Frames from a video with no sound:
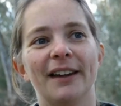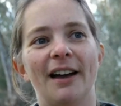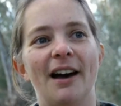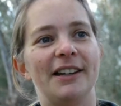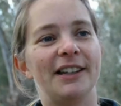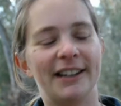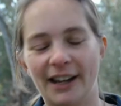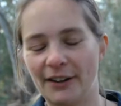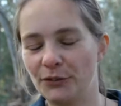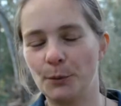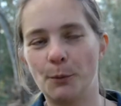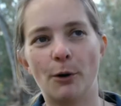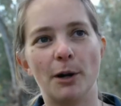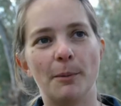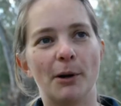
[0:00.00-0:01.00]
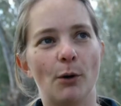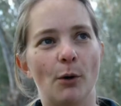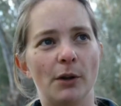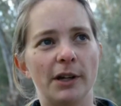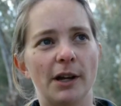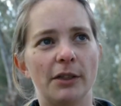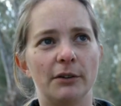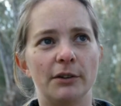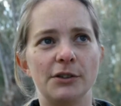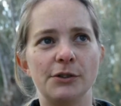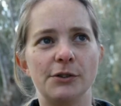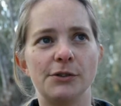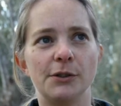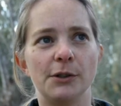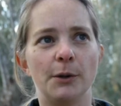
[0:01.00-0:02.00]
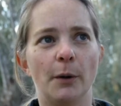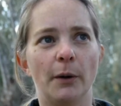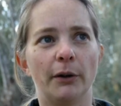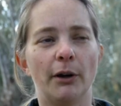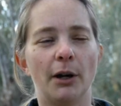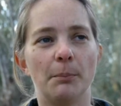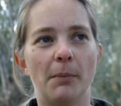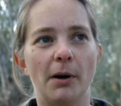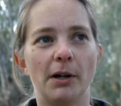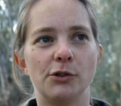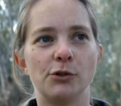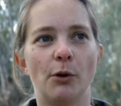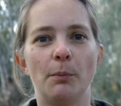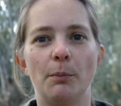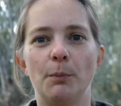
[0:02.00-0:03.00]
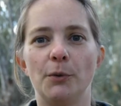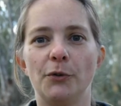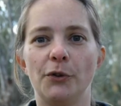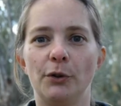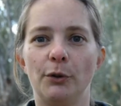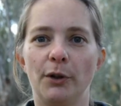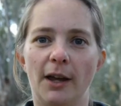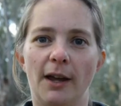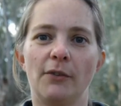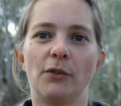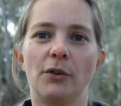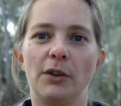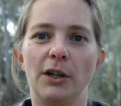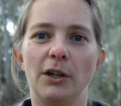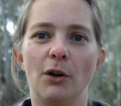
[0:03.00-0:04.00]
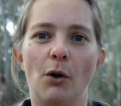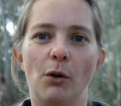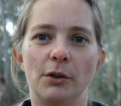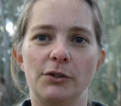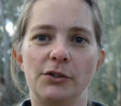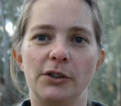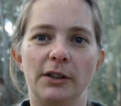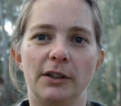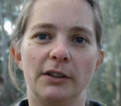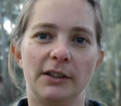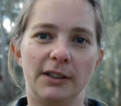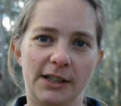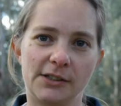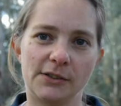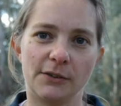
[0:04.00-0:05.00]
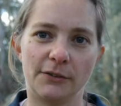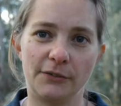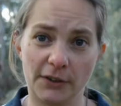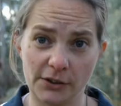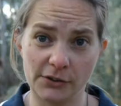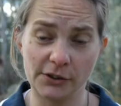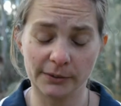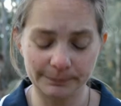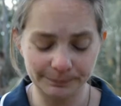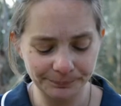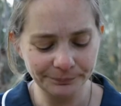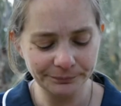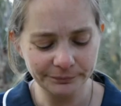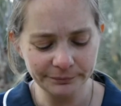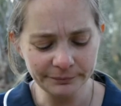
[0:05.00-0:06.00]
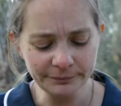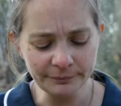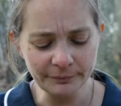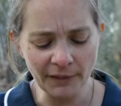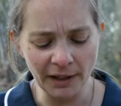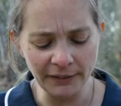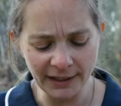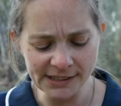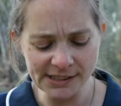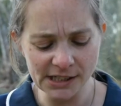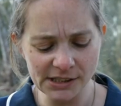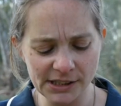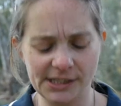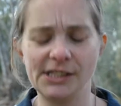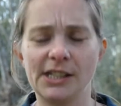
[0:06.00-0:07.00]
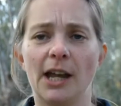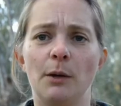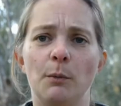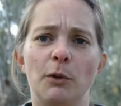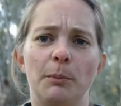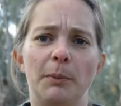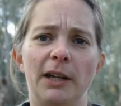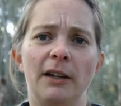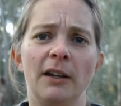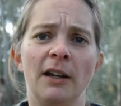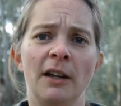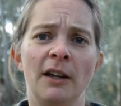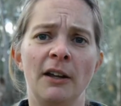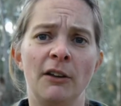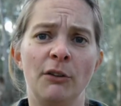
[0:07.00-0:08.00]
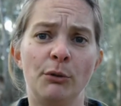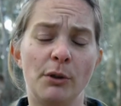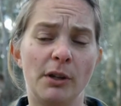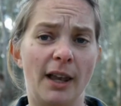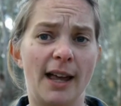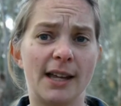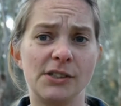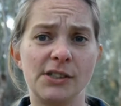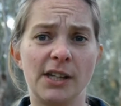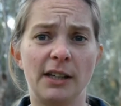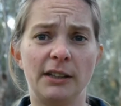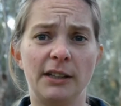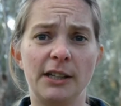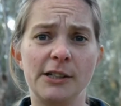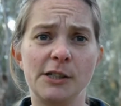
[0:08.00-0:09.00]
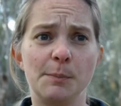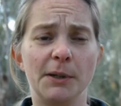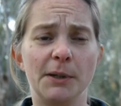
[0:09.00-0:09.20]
I didn't have to worry about all the other issues that were going around. My job was to look after the ecology and the needs of the fish. And that's actually stayed with me through the last 10 years,